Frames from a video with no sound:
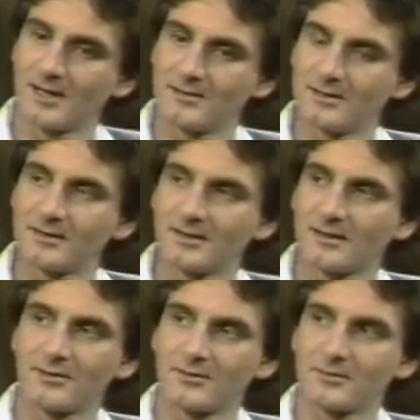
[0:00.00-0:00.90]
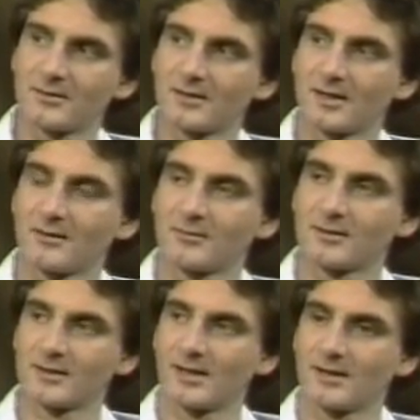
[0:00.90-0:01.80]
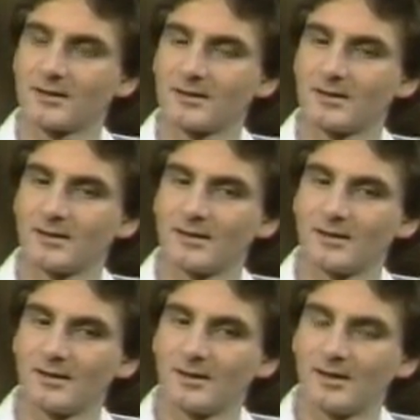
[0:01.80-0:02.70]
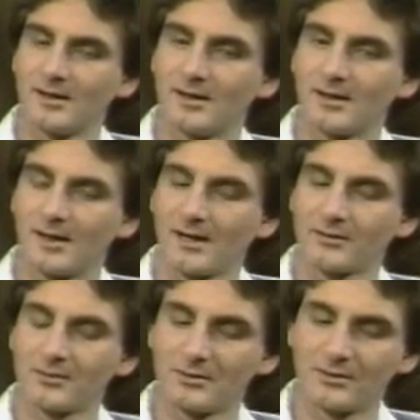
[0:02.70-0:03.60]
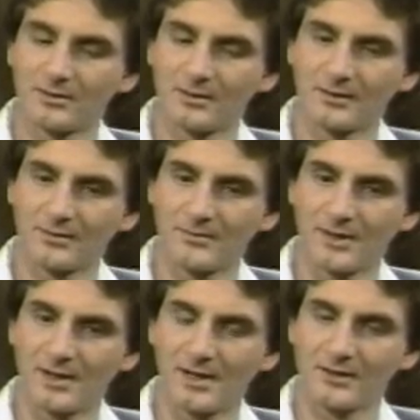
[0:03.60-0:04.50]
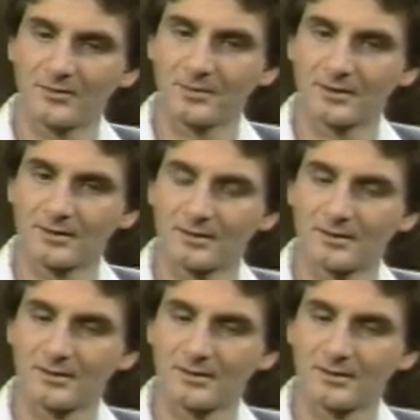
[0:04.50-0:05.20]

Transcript: I didn't get through the night, really. After returning from the hospital,